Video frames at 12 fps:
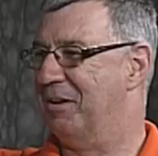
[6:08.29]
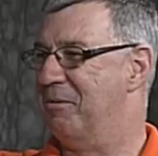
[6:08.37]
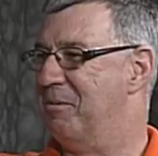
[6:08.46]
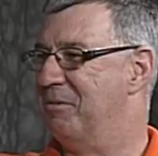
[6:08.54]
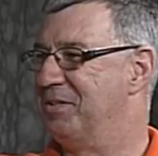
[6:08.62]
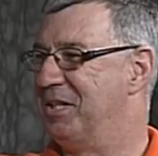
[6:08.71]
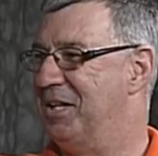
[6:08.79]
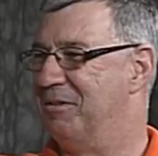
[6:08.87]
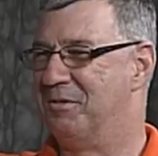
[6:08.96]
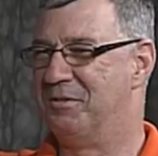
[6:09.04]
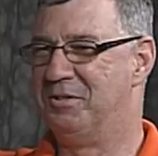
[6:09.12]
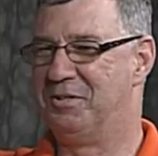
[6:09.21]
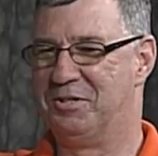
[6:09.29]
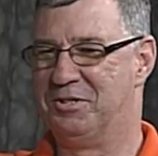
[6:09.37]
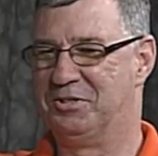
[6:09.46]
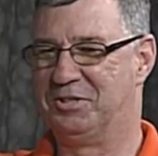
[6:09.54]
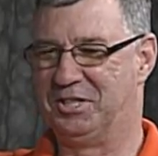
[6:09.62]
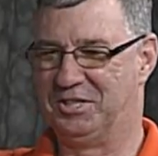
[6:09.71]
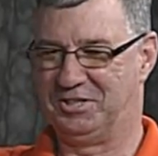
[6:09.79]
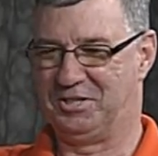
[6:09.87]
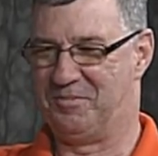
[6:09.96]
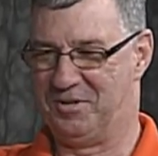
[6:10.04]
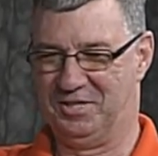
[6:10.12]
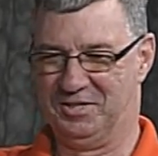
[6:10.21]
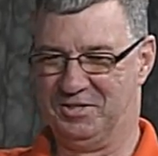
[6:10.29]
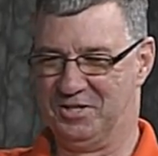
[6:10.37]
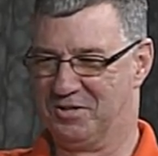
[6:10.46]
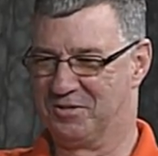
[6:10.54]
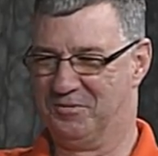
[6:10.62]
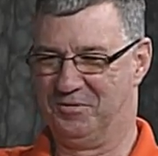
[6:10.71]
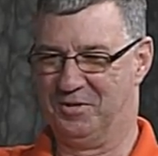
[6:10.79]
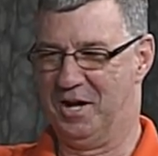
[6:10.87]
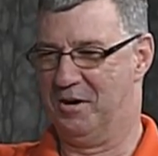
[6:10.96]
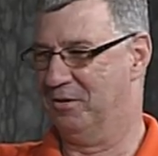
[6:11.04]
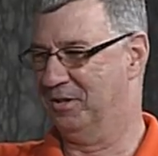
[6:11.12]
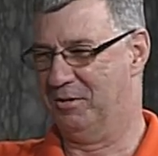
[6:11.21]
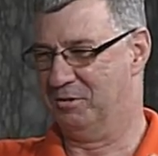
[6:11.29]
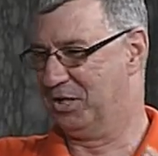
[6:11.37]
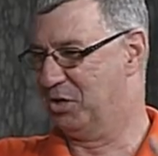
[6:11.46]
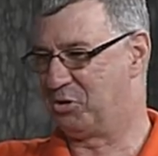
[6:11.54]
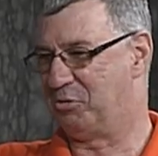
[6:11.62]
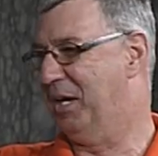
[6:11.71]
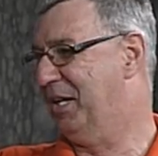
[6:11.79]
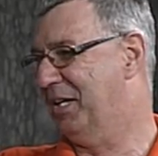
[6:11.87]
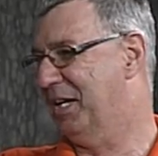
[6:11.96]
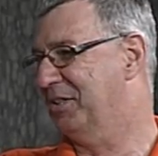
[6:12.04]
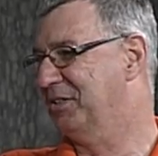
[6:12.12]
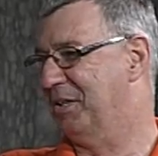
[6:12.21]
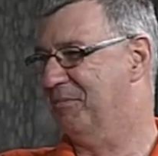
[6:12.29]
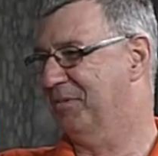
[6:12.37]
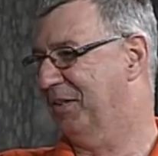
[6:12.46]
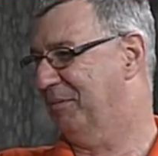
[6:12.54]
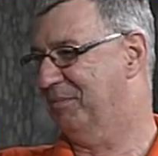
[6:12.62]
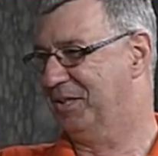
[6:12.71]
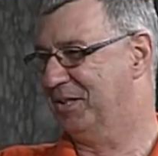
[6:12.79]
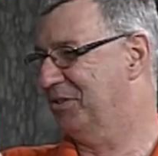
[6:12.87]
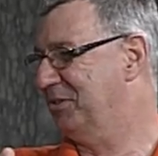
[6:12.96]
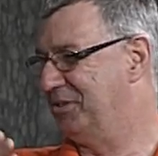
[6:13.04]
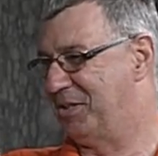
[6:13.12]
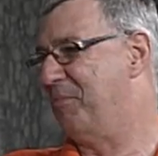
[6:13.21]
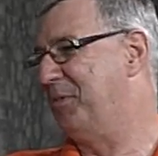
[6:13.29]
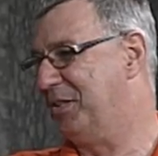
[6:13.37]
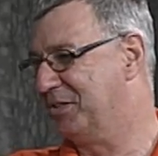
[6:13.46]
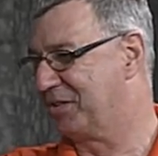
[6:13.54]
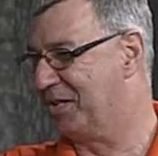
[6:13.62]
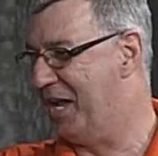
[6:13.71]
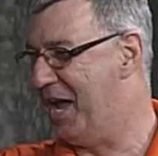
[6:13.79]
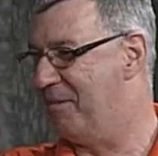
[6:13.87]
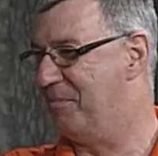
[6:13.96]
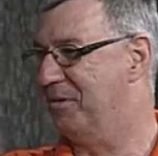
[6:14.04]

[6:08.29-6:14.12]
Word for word: I, I remember saying, well, you could just sit somebody in the jungle for an hour and they would get trained on something because something's going to happen.